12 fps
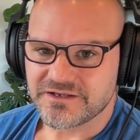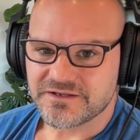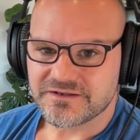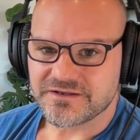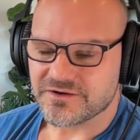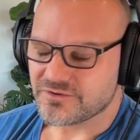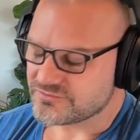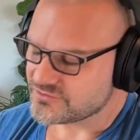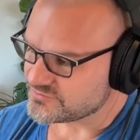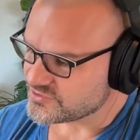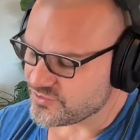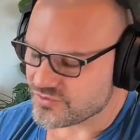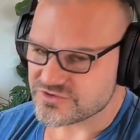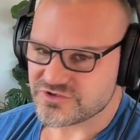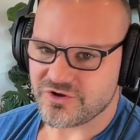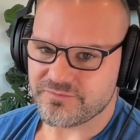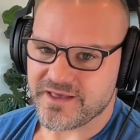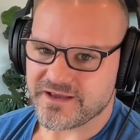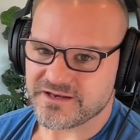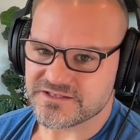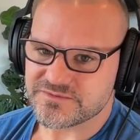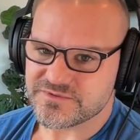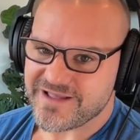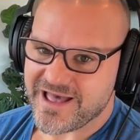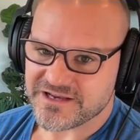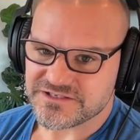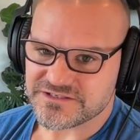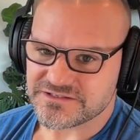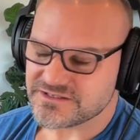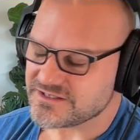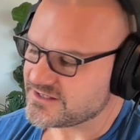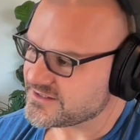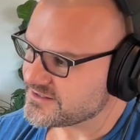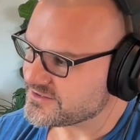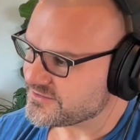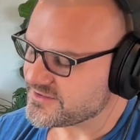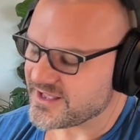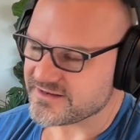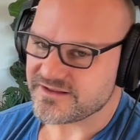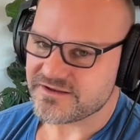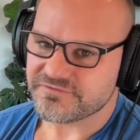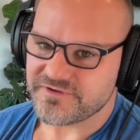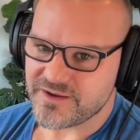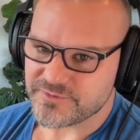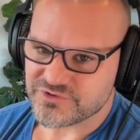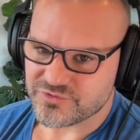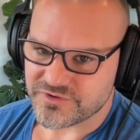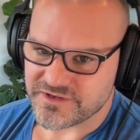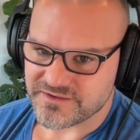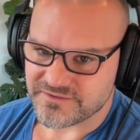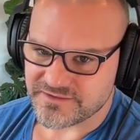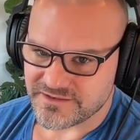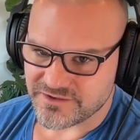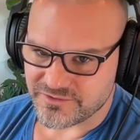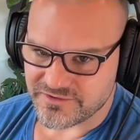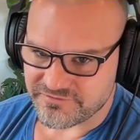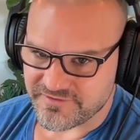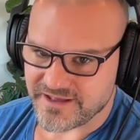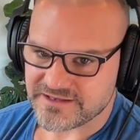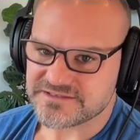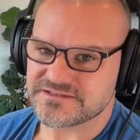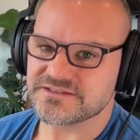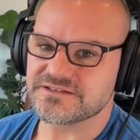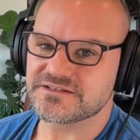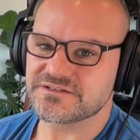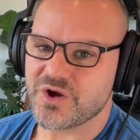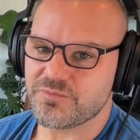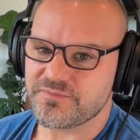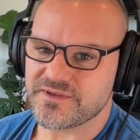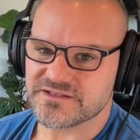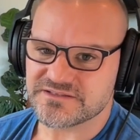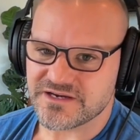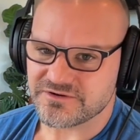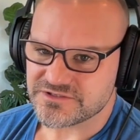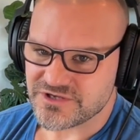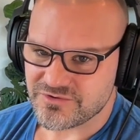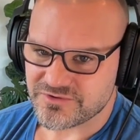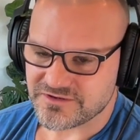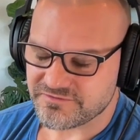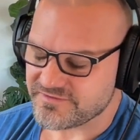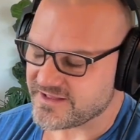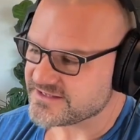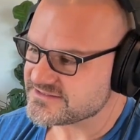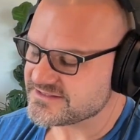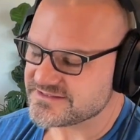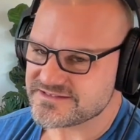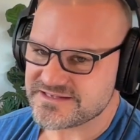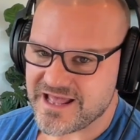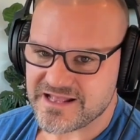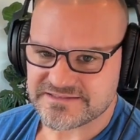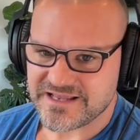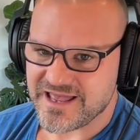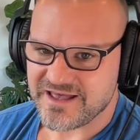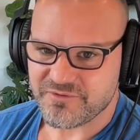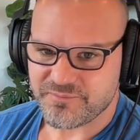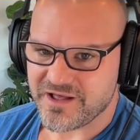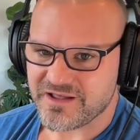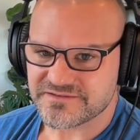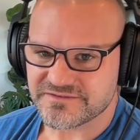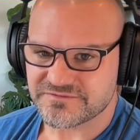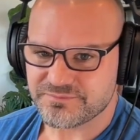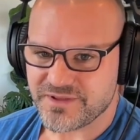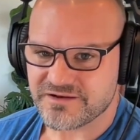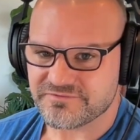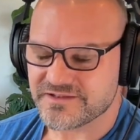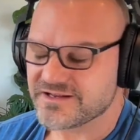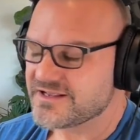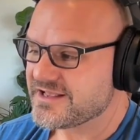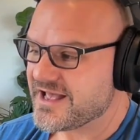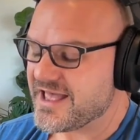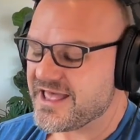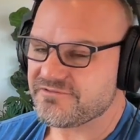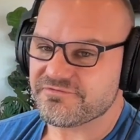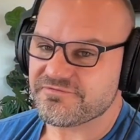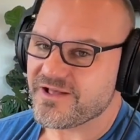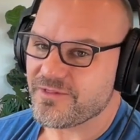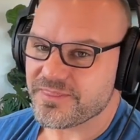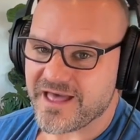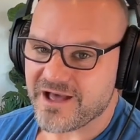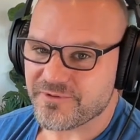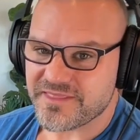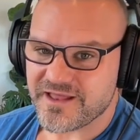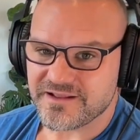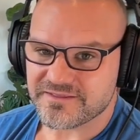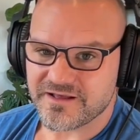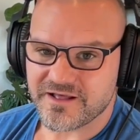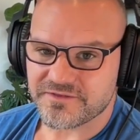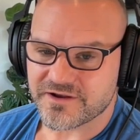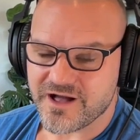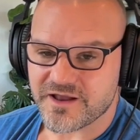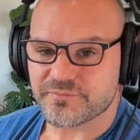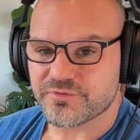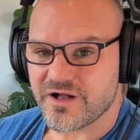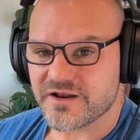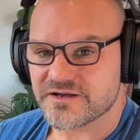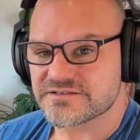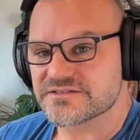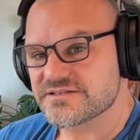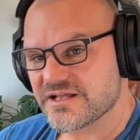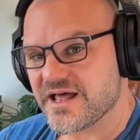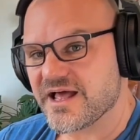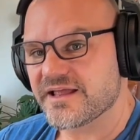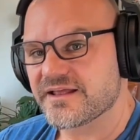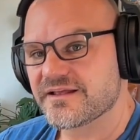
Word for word: you know, cortisol mechanisms action, uh, you know, the anti-inflammatory, you know, effects, the dopamine, serotonin effects. This has to have a positive benefit. I hadn't felt that with any of the other Kanna products until I